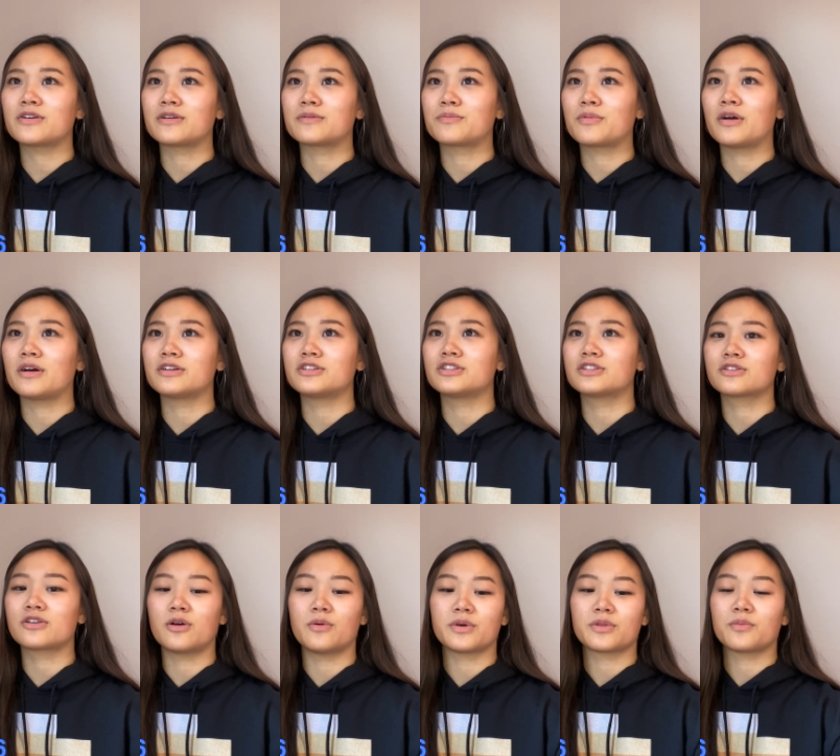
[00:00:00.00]
I'd probably just
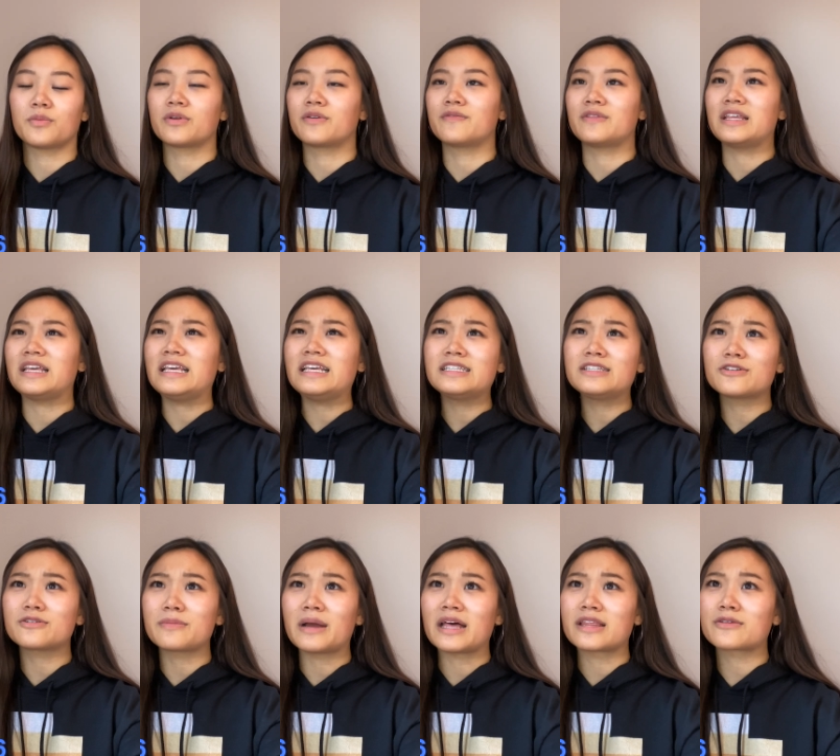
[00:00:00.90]
go with one of the easier
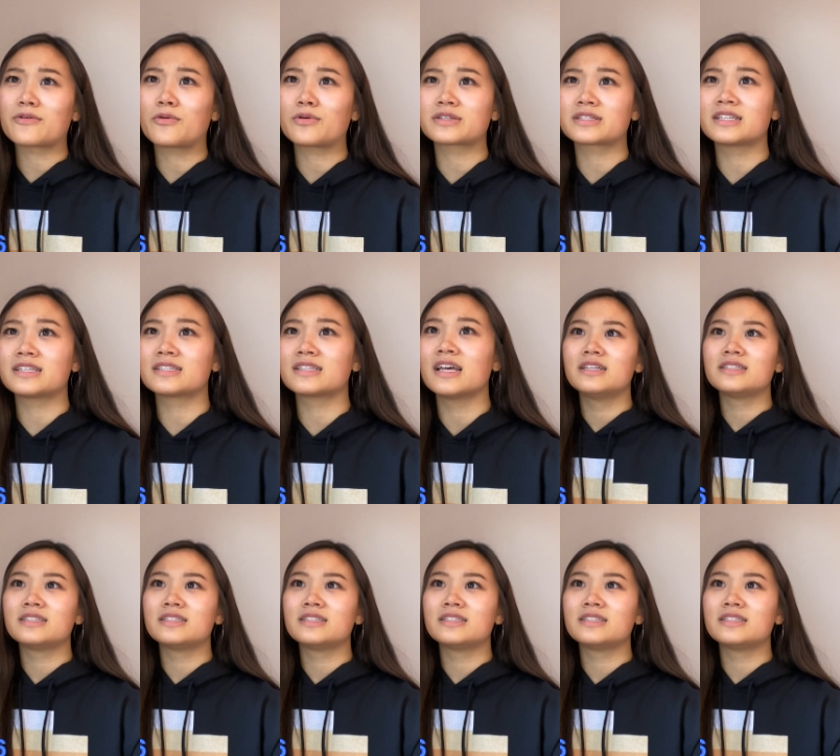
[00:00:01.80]
math courses.